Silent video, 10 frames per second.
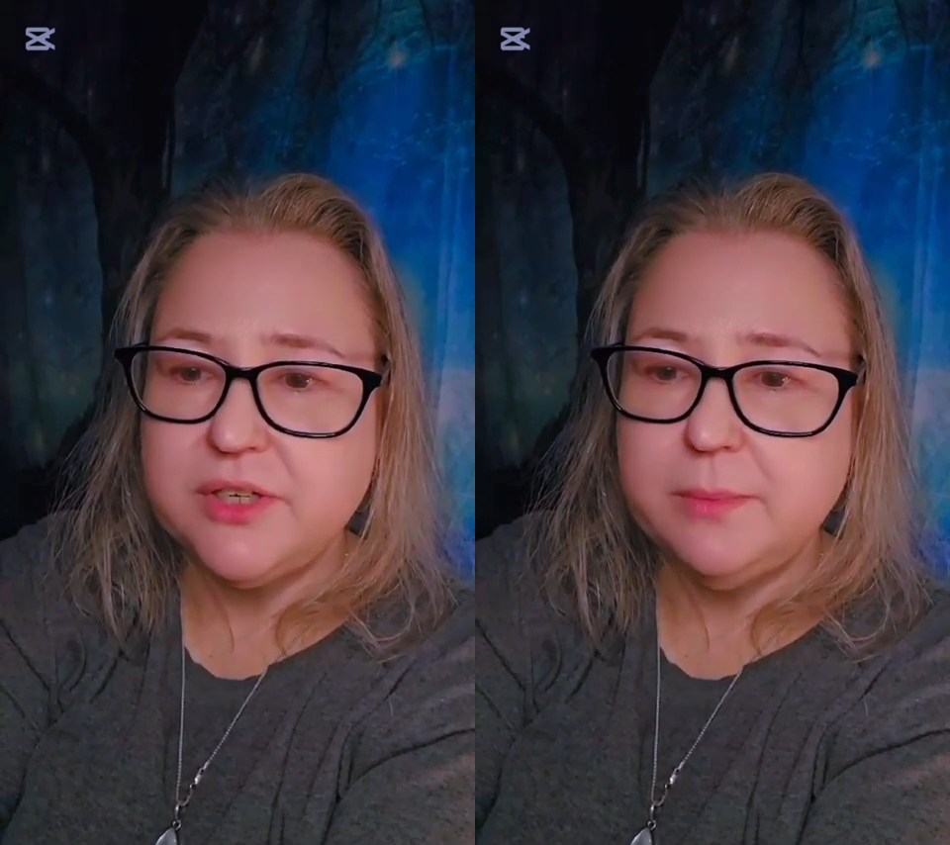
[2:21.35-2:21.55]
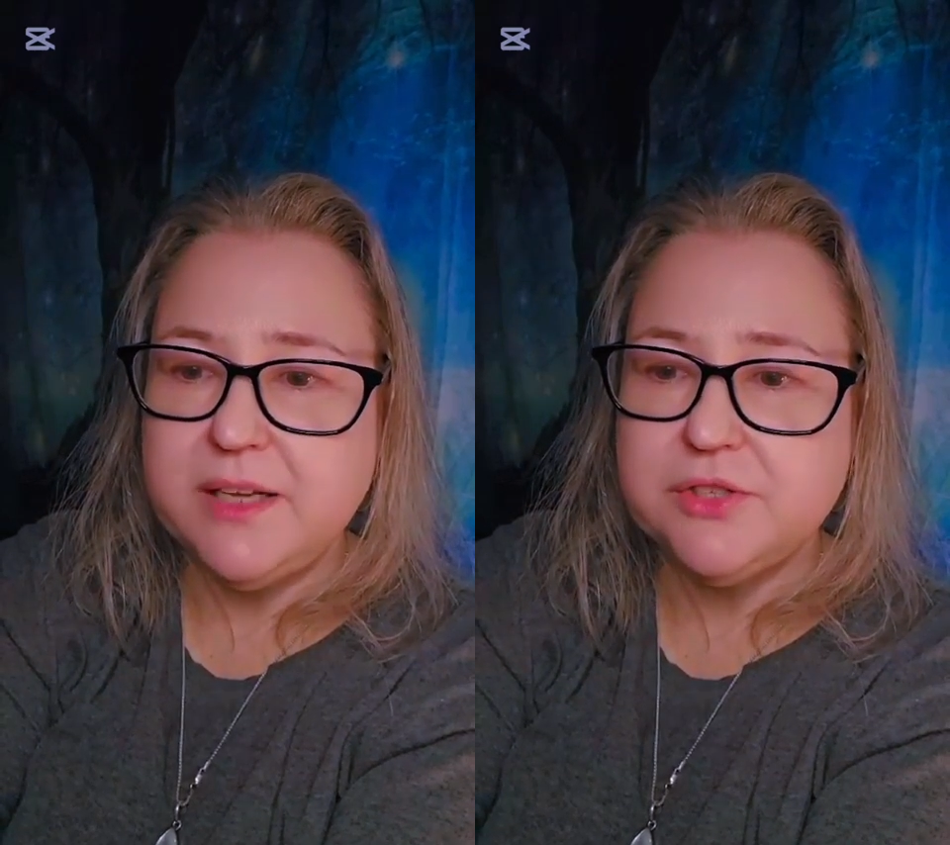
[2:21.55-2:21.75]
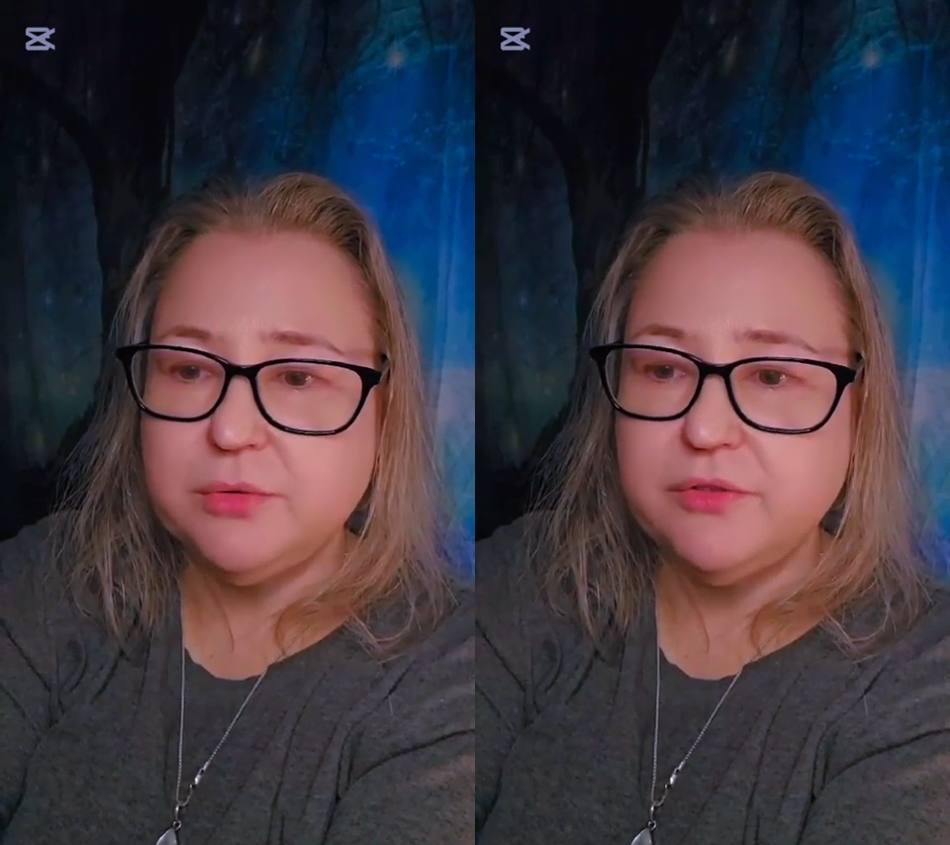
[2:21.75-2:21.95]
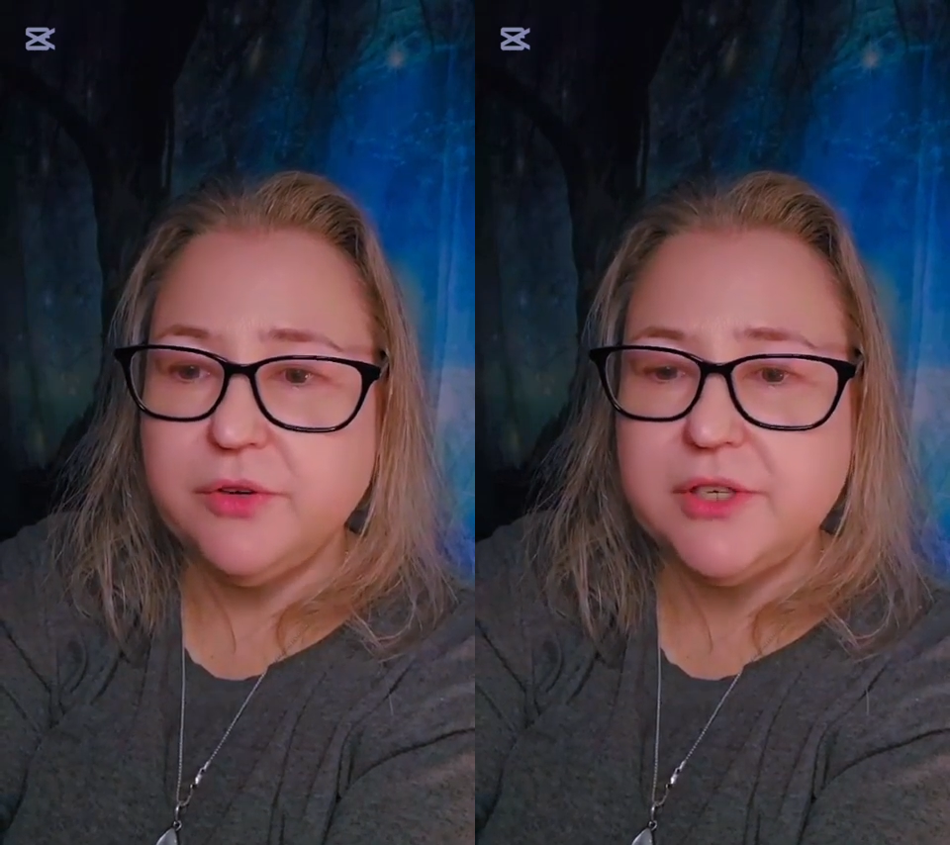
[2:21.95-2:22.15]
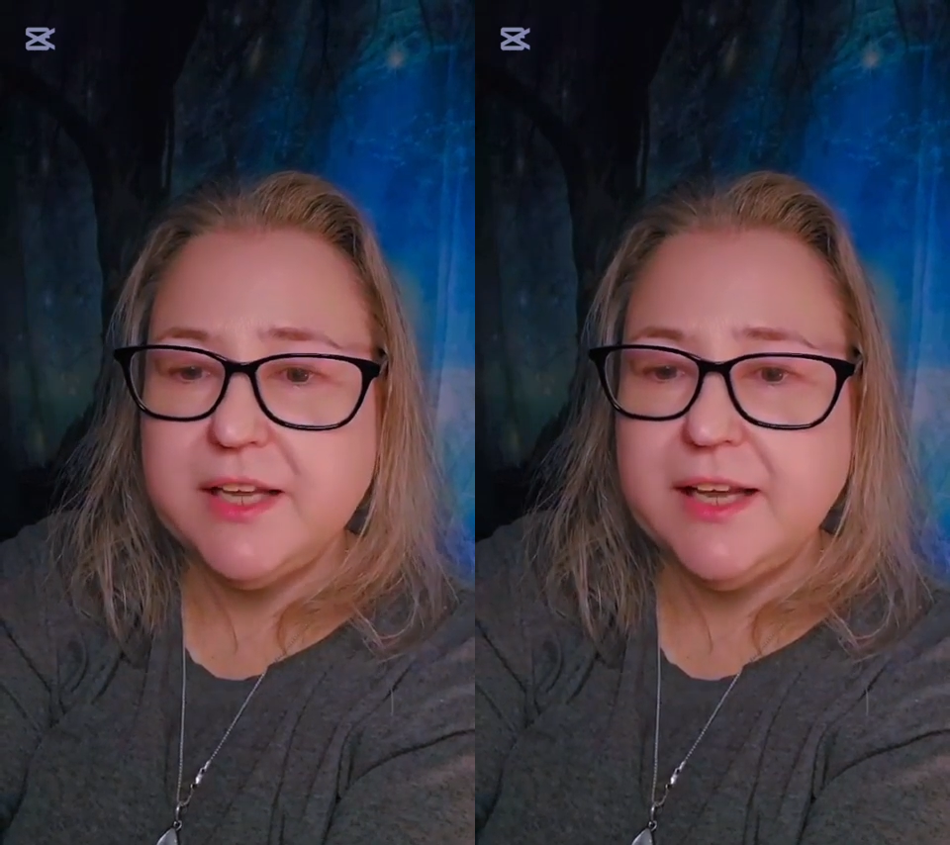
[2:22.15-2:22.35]
debates to refer
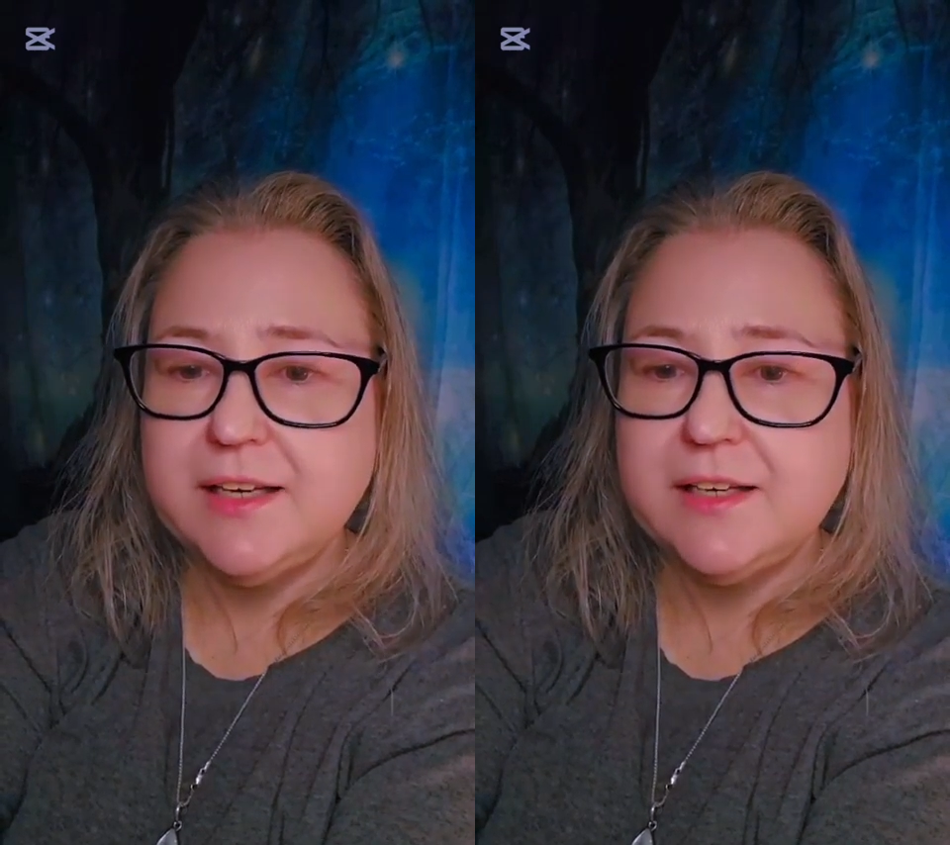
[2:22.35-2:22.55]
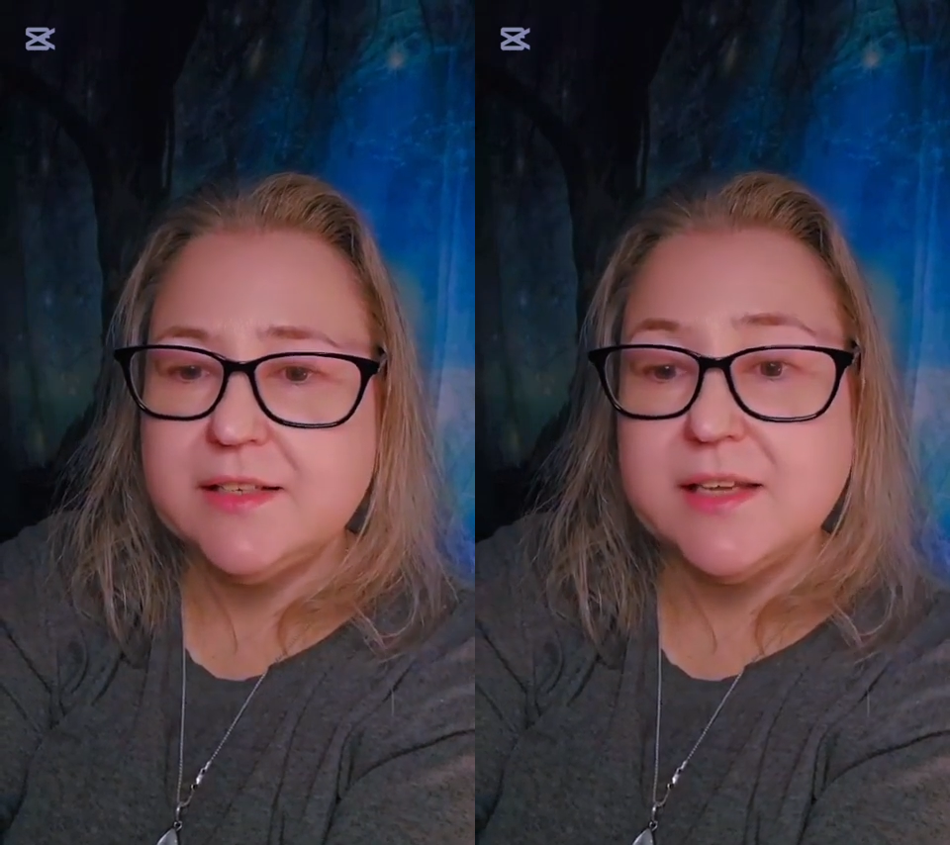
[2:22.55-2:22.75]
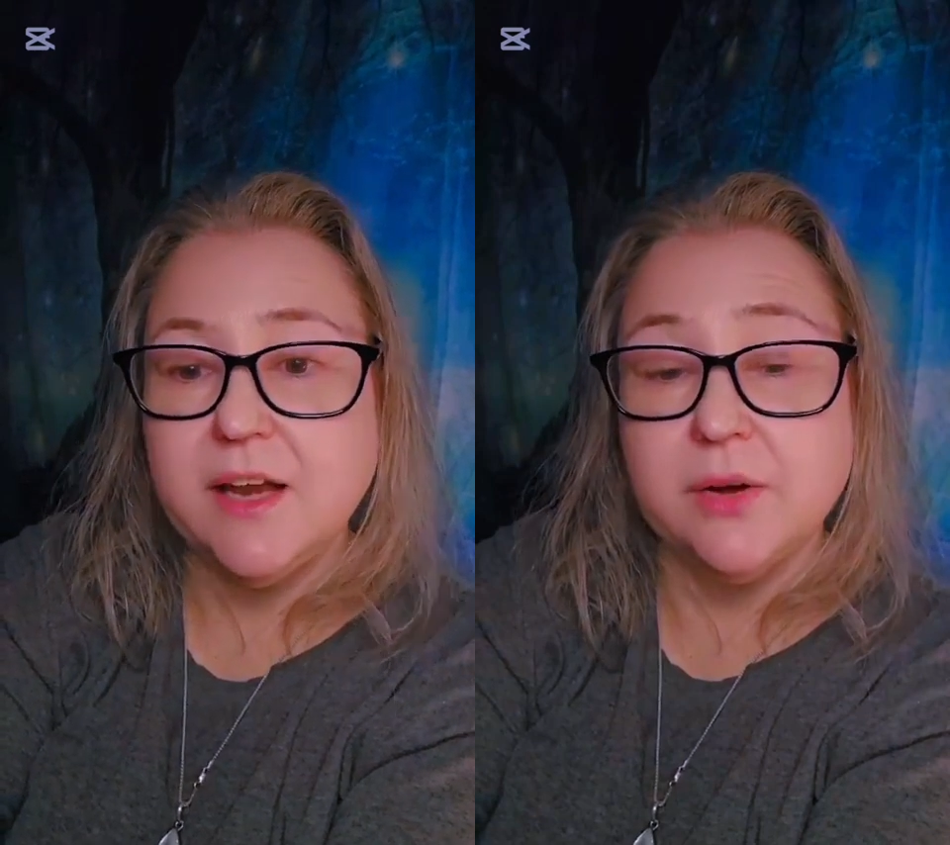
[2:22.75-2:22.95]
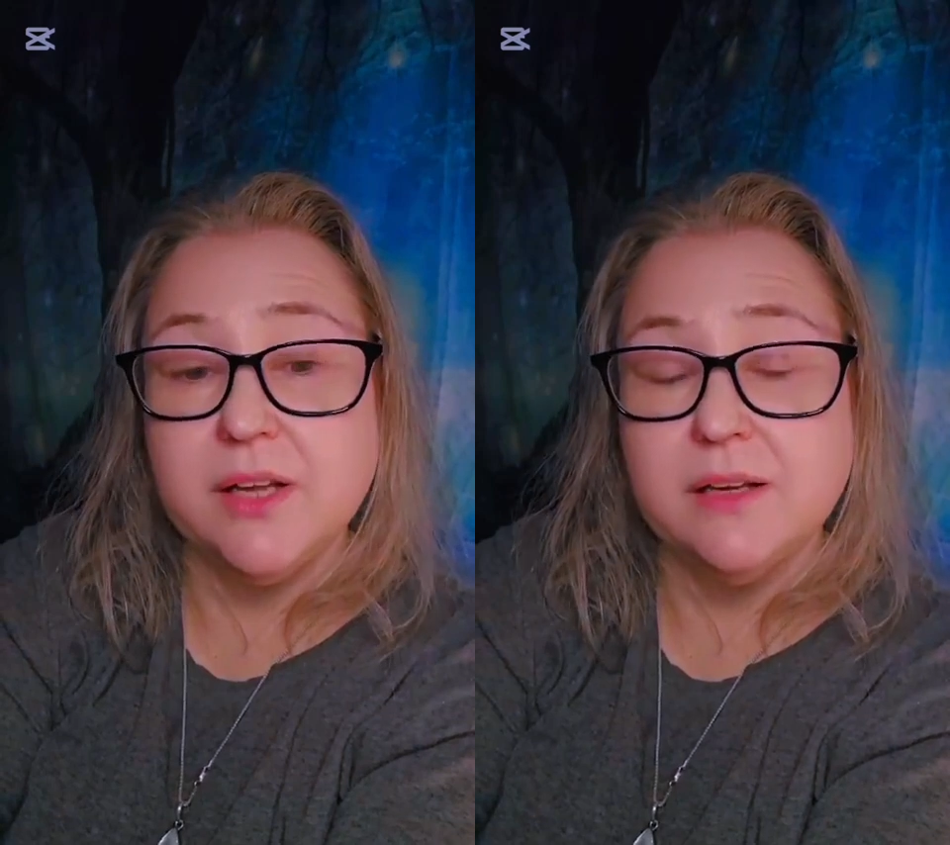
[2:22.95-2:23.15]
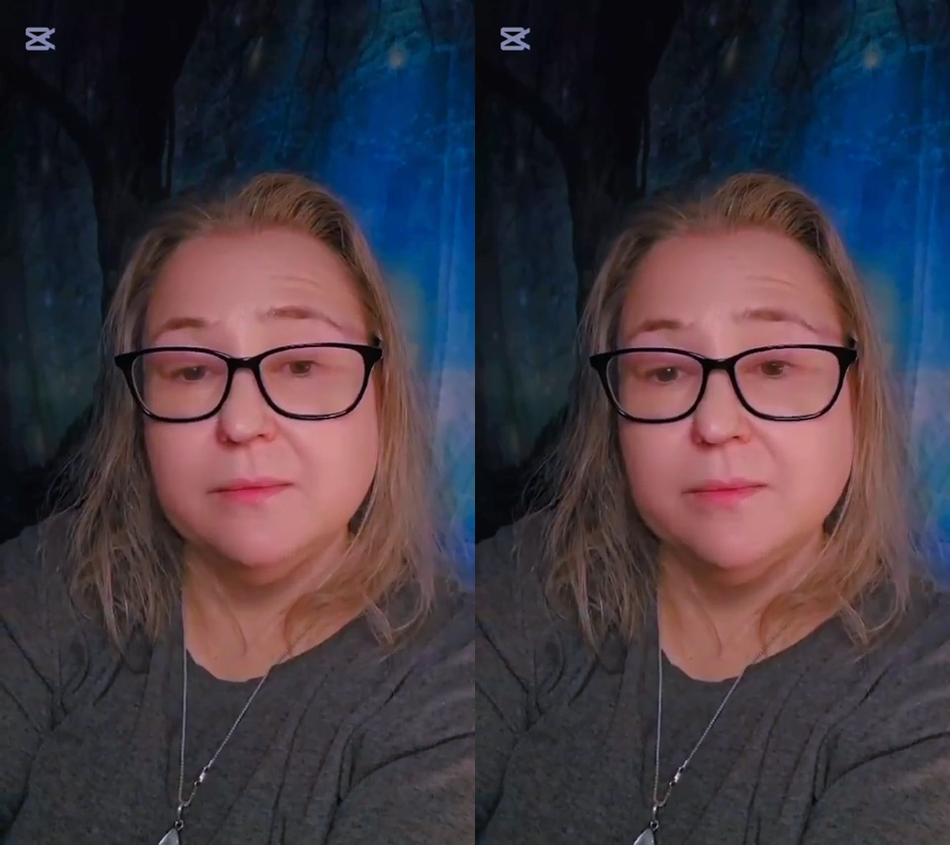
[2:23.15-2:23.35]
to Canada as Aryan,